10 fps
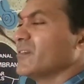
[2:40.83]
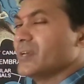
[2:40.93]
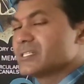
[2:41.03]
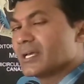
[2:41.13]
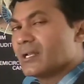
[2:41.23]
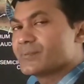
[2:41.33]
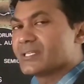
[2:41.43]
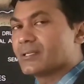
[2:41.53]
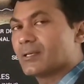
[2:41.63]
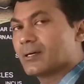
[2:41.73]
which helps
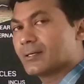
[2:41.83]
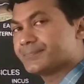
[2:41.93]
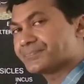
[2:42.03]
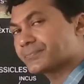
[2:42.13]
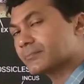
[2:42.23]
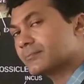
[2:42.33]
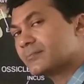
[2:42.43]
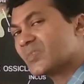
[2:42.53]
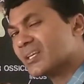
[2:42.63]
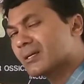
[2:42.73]
in the
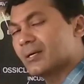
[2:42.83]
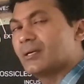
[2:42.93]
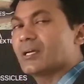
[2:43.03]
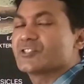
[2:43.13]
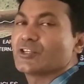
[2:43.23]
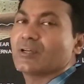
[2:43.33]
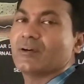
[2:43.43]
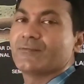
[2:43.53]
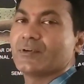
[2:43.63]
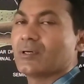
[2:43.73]
conduction
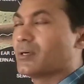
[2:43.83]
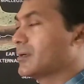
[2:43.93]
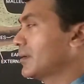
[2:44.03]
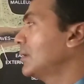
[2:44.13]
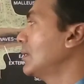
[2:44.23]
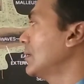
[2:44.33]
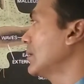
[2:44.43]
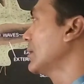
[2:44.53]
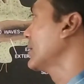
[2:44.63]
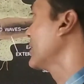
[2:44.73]
of
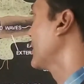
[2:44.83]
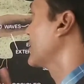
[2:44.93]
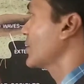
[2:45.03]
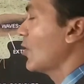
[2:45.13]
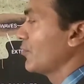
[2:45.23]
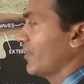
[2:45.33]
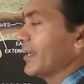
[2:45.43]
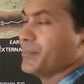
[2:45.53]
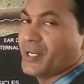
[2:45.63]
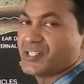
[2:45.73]
sound
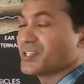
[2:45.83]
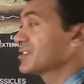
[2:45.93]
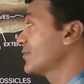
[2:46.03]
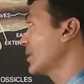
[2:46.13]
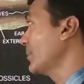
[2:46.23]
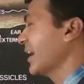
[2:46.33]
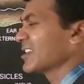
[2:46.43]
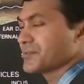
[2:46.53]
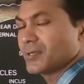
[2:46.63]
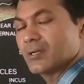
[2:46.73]
vibrations from
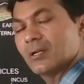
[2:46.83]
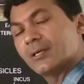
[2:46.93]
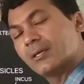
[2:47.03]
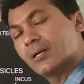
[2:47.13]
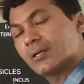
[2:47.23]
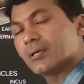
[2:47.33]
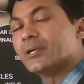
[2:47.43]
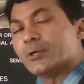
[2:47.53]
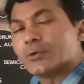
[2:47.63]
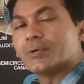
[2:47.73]
external ear
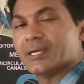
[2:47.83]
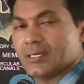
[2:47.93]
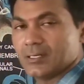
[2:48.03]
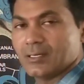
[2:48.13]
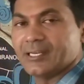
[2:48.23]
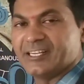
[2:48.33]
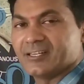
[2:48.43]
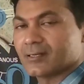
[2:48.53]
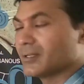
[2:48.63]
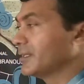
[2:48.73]
into
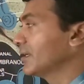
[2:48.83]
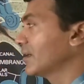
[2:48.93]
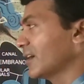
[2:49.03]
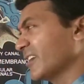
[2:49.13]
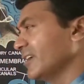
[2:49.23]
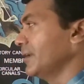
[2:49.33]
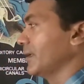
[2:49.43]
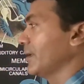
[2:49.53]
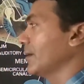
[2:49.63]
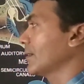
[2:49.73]
internal ear or inner
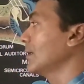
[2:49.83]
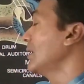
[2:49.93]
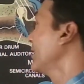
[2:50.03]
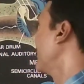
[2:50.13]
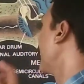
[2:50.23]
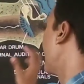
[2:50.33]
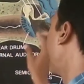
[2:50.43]
ear. These